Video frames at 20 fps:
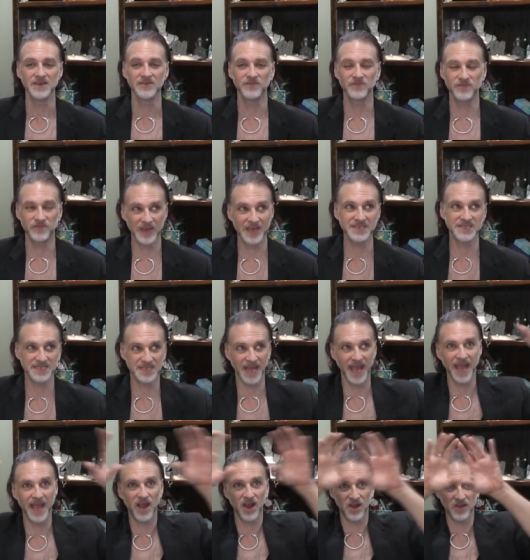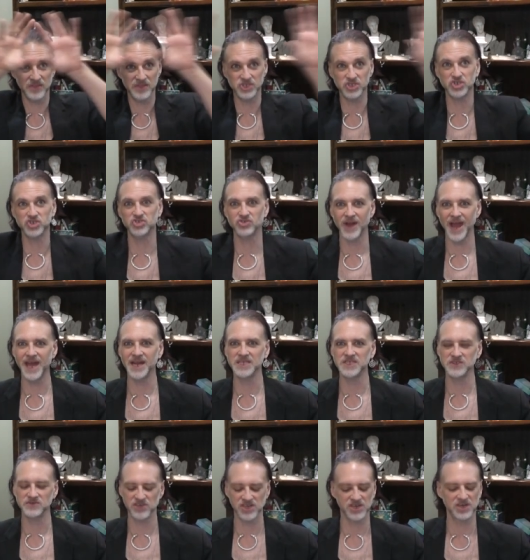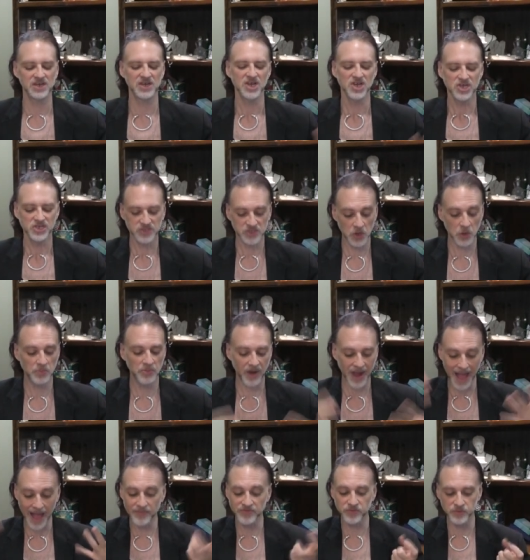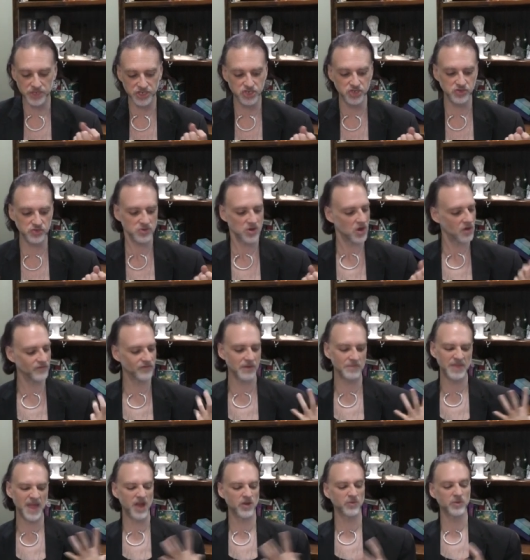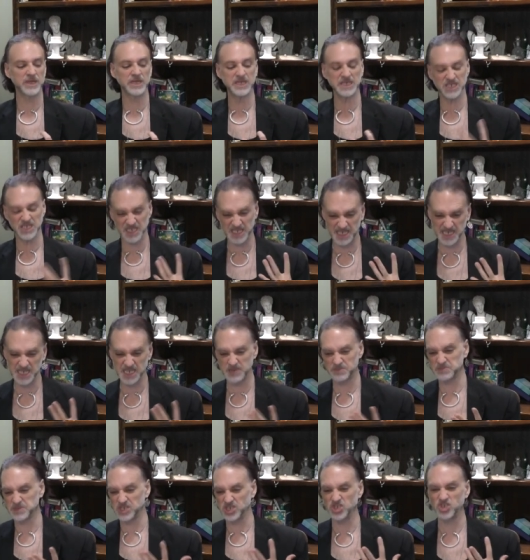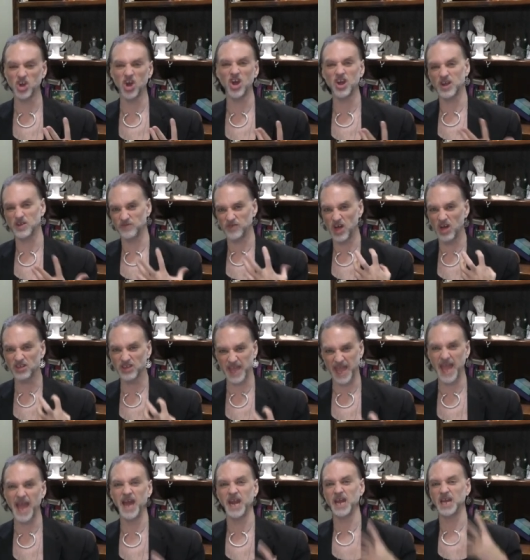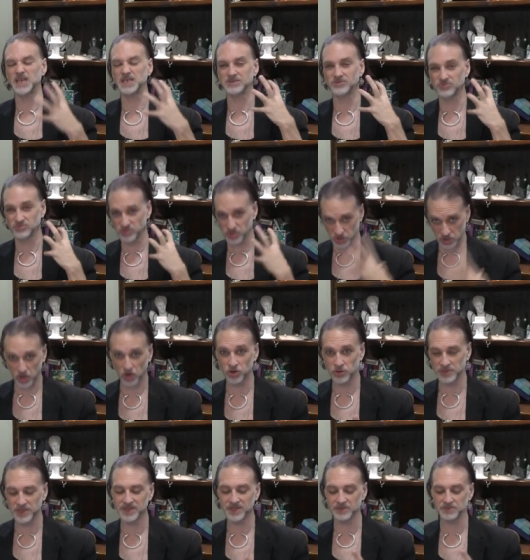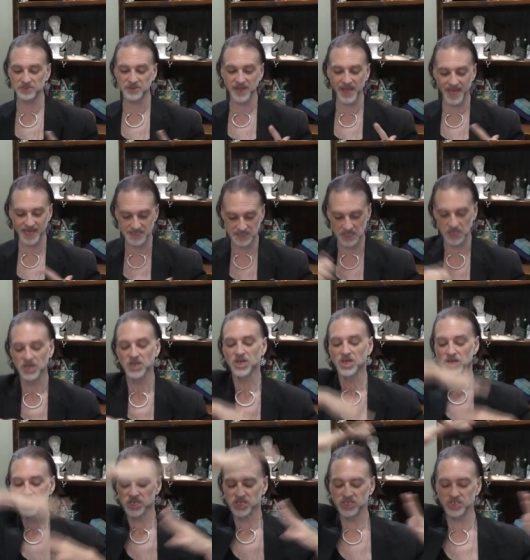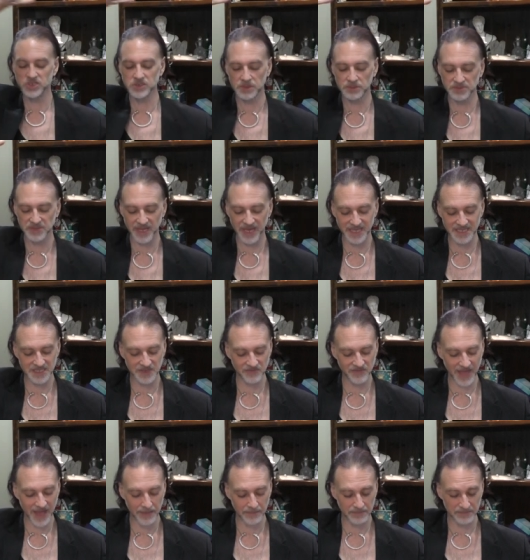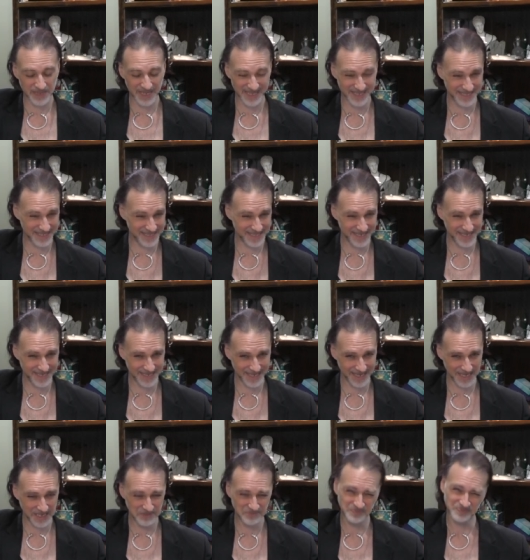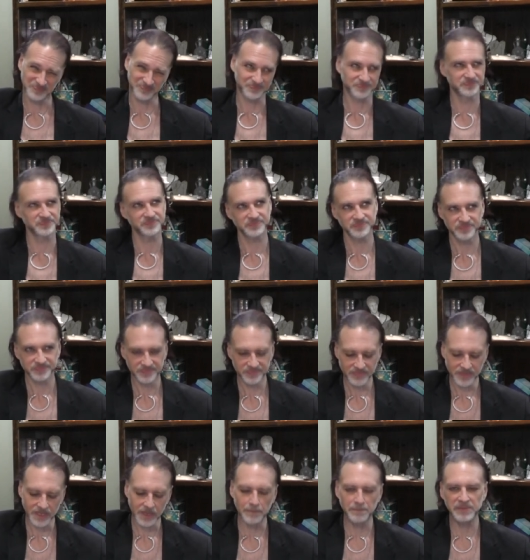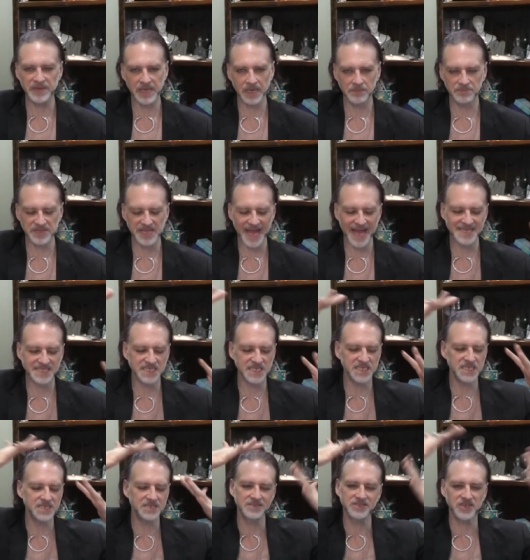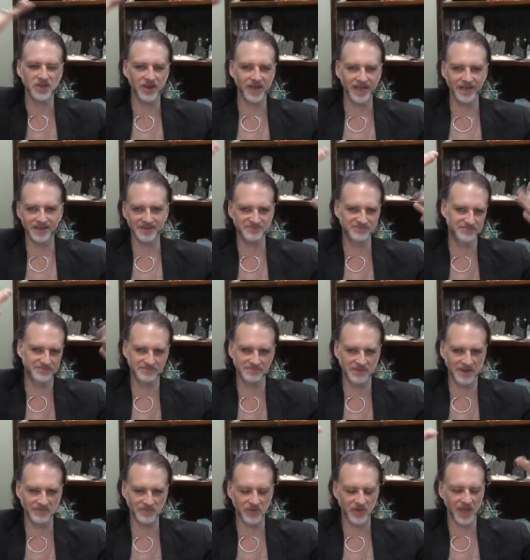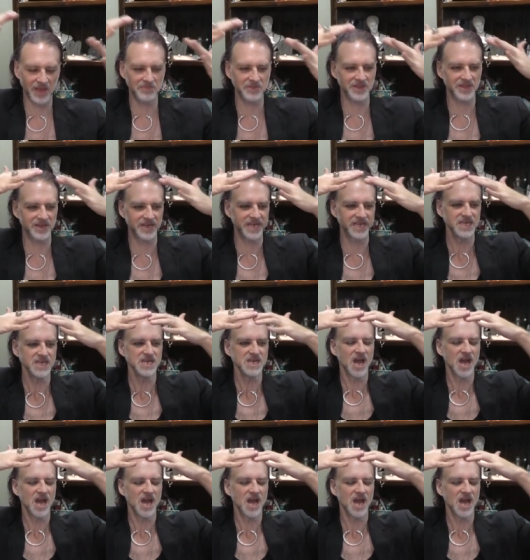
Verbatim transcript: Fixed air, the stratosphere. So perhaps we do go from that really deep, dark, volcanic, turbulent place to a place of that placidity, being placid, sorry, my vocabulary.